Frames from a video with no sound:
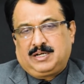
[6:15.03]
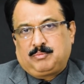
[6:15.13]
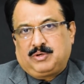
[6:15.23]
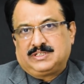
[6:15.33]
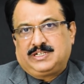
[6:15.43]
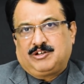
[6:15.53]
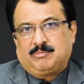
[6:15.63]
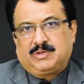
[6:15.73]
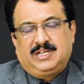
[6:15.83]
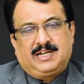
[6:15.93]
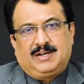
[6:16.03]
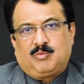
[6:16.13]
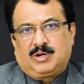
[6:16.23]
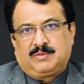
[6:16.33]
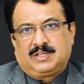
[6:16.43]
deposit your money, and
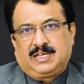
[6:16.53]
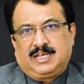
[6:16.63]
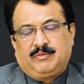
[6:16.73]
whatever they gave,